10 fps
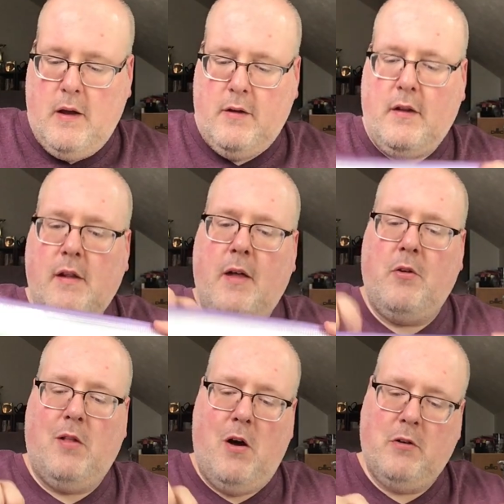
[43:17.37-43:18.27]
Another
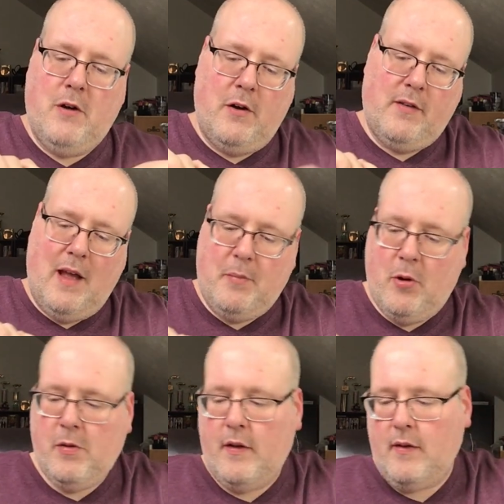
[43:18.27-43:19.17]
long dog
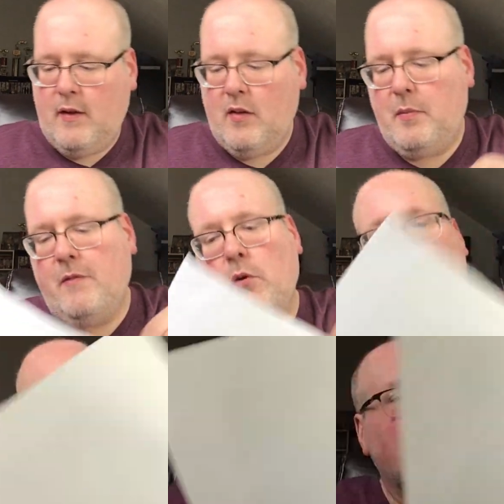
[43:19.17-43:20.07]
sampler. This is Before
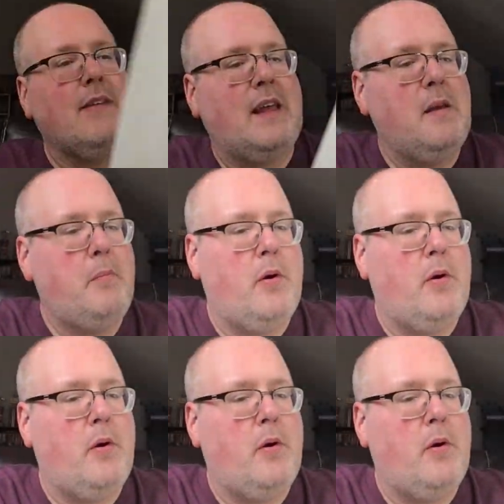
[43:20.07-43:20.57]
I Sleep.